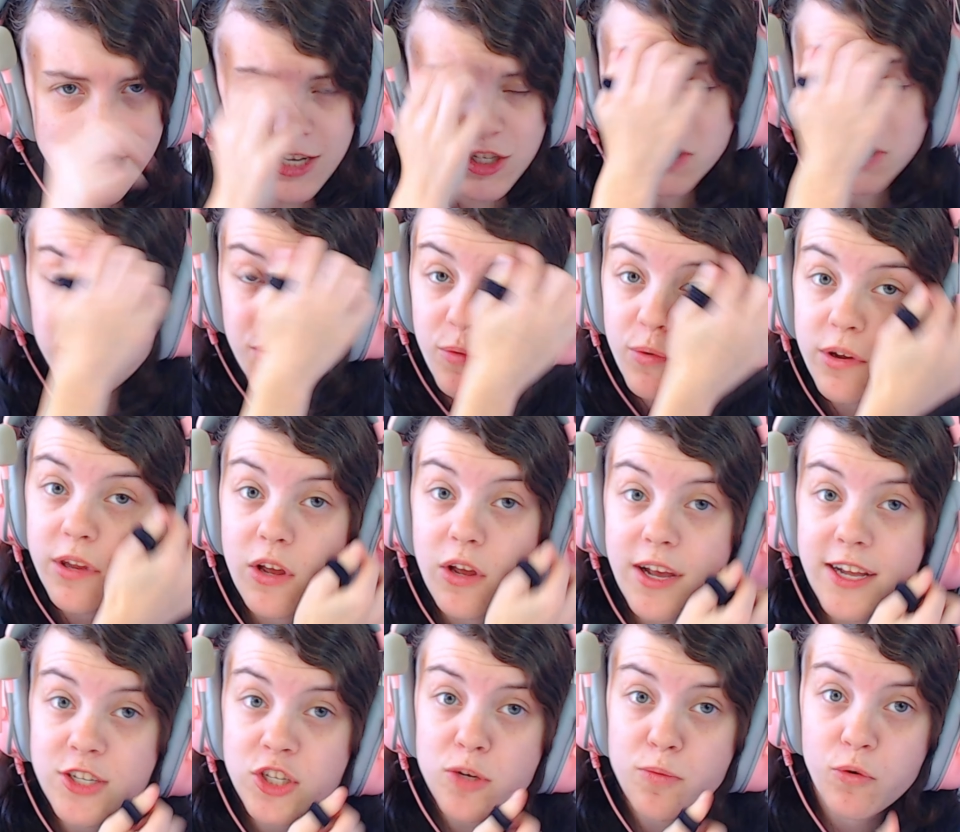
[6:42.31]
It's super
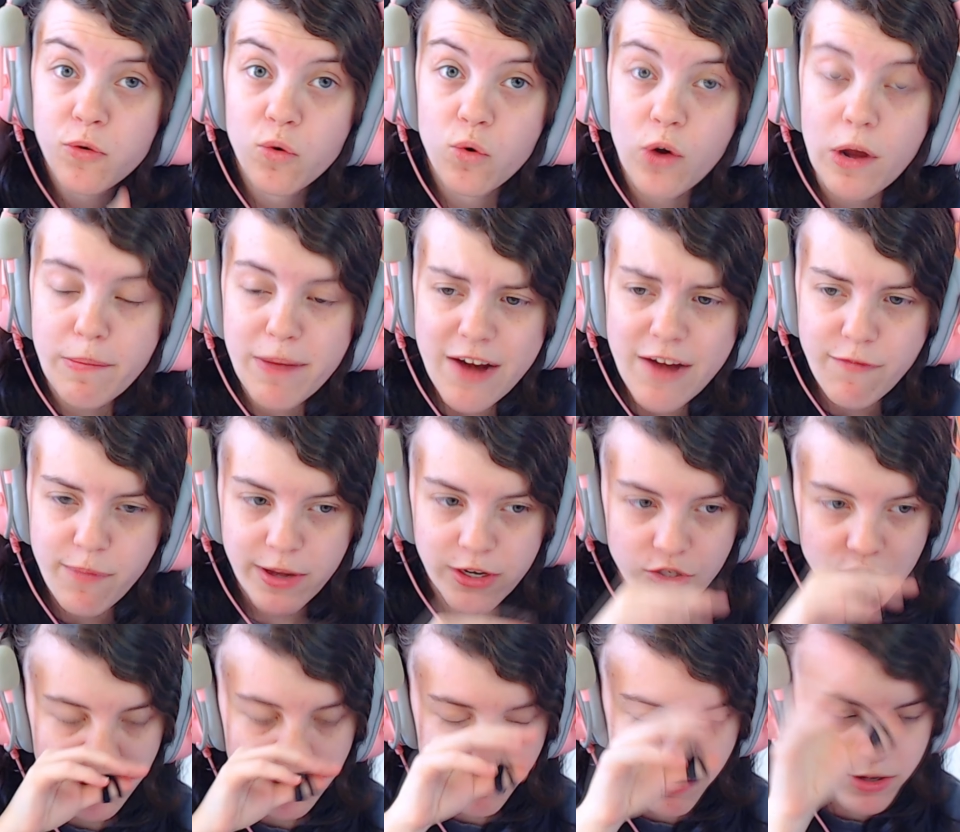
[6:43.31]
cool. I might have a
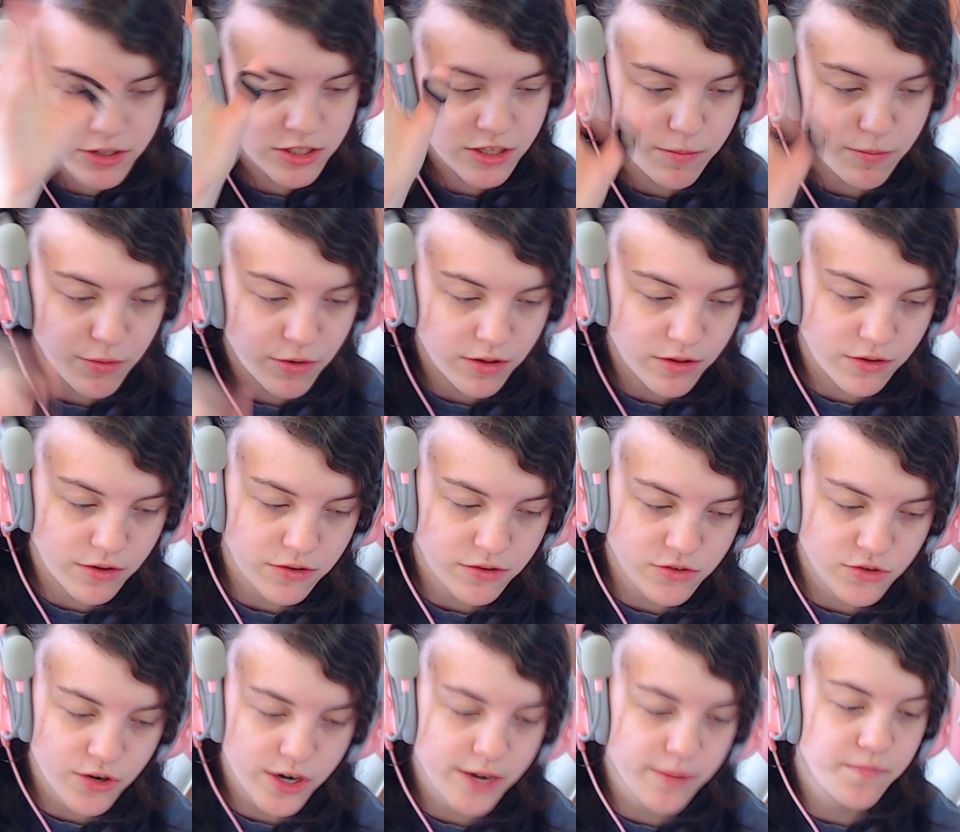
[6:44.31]
picture. I'll post it up on the
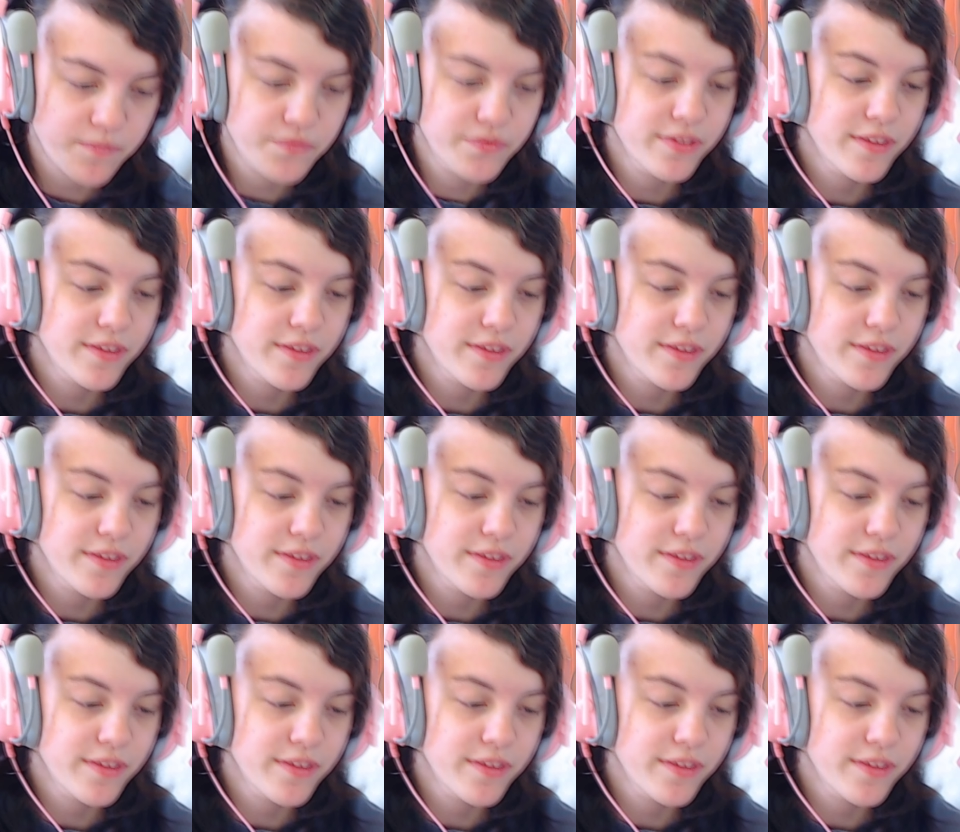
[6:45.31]
screen.